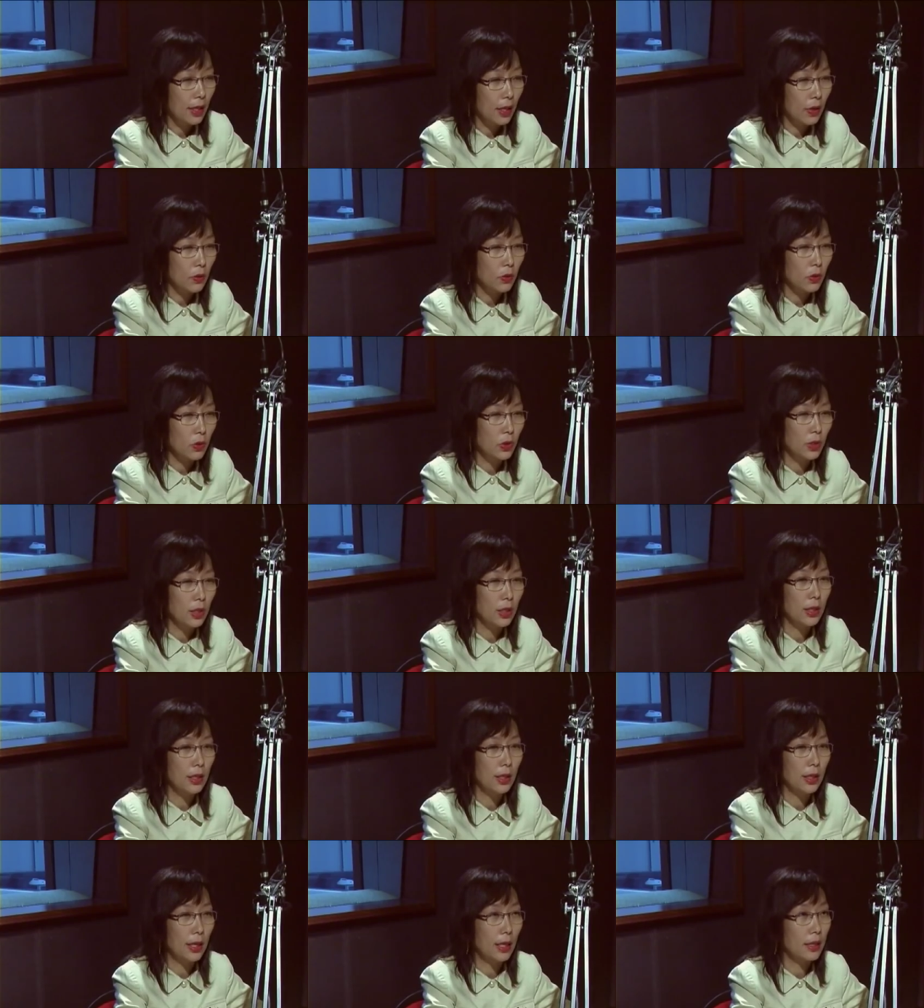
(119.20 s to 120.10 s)
how
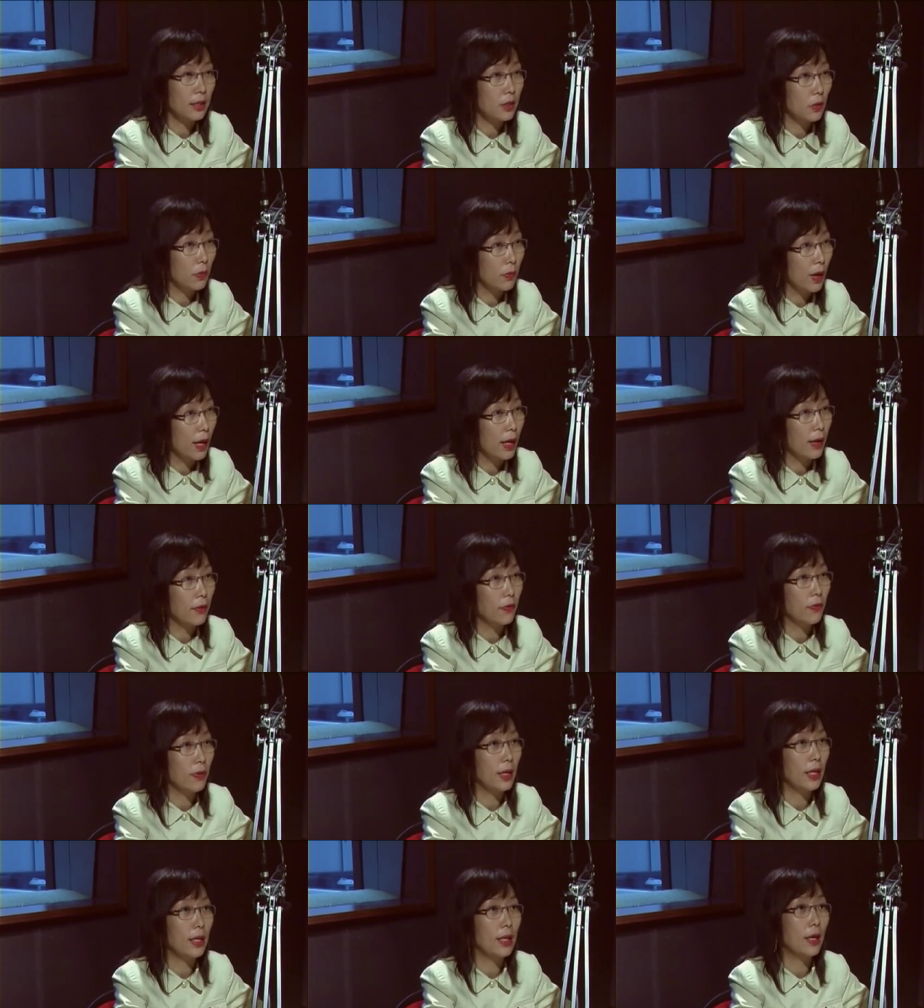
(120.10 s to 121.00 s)
she can
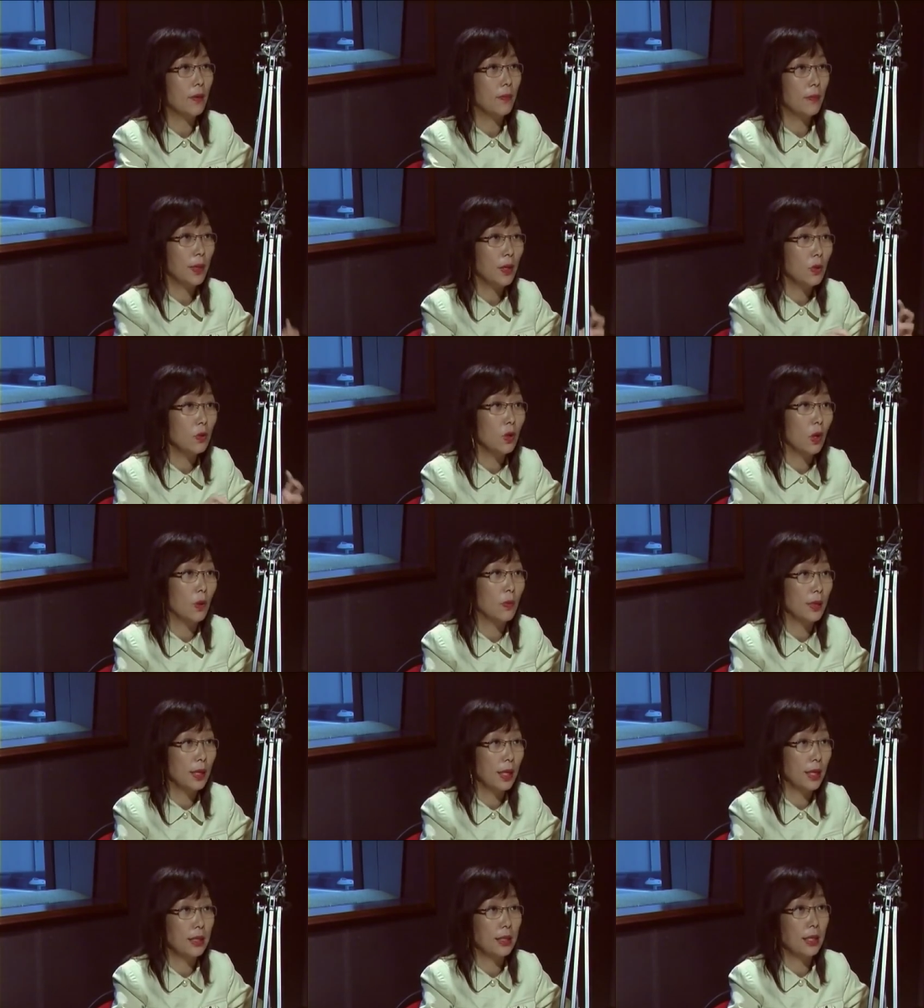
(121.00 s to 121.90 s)
survive in a male
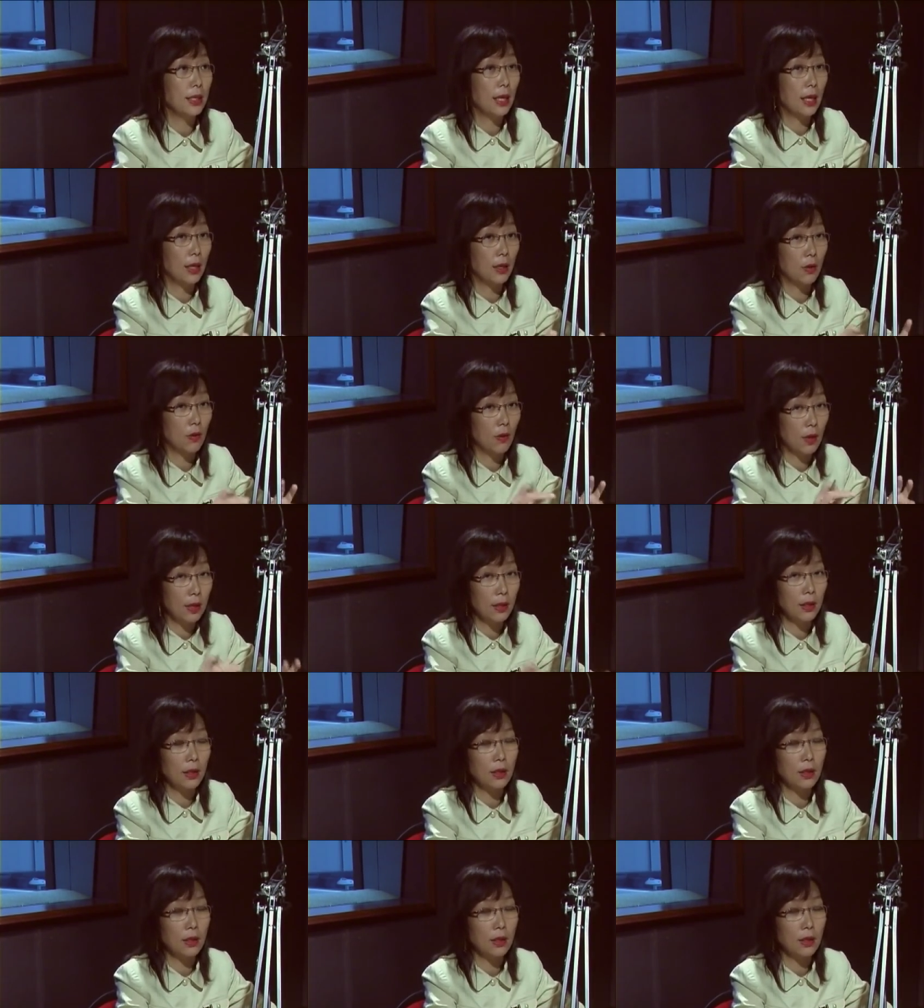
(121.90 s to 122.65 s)
dominated and quite